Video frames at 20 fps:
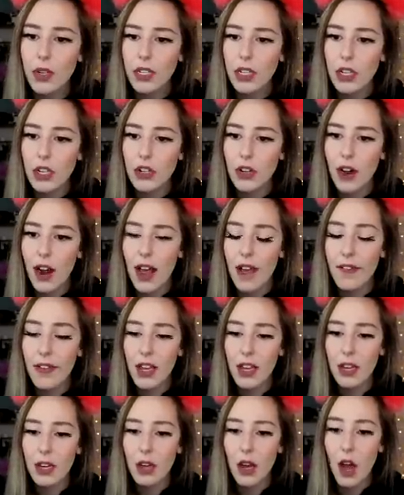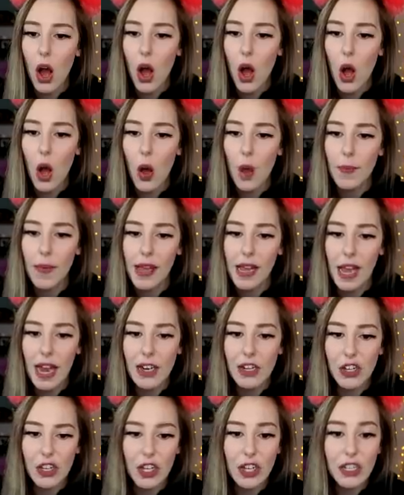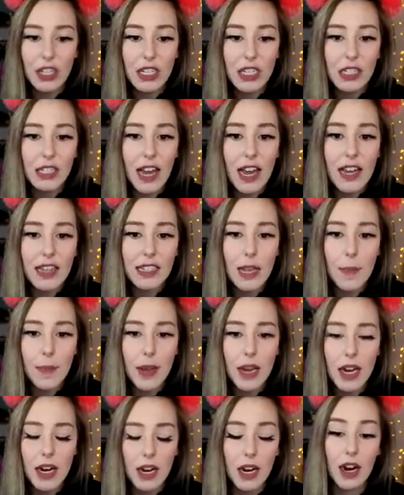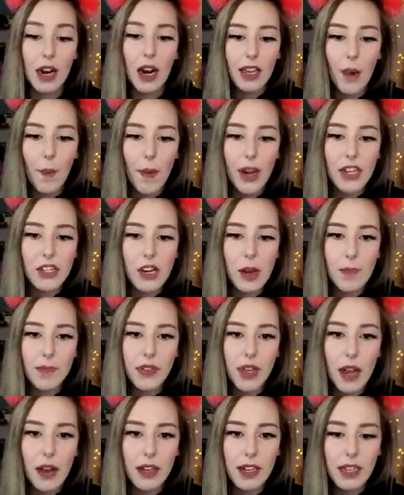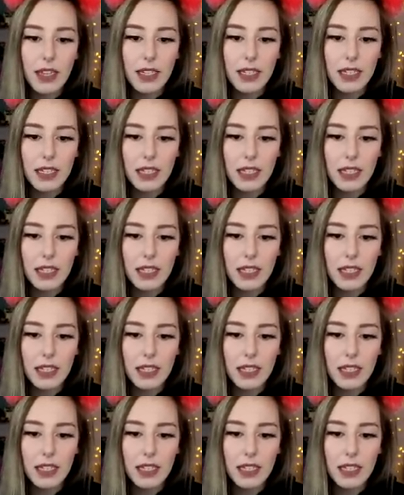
to the drive-in. Oh my gosh, there's sleighs up here. Can we jump down in the